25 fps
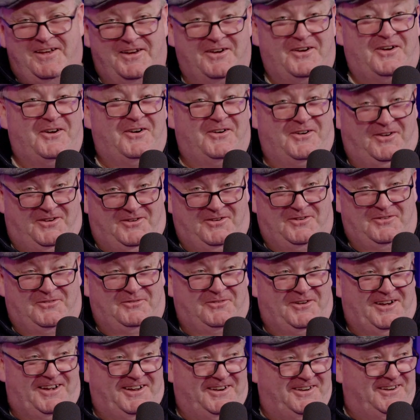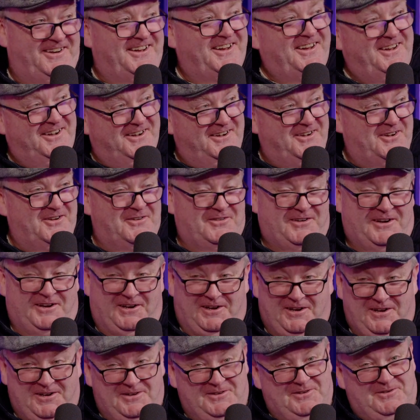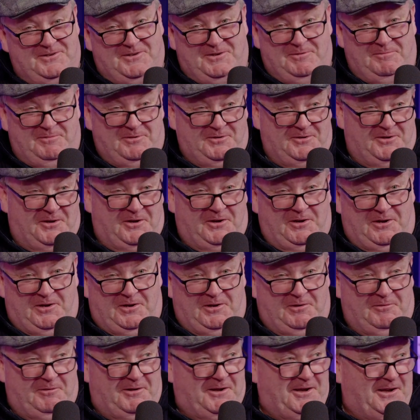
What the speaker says: Oh, good one. Good one. You should be on the radio with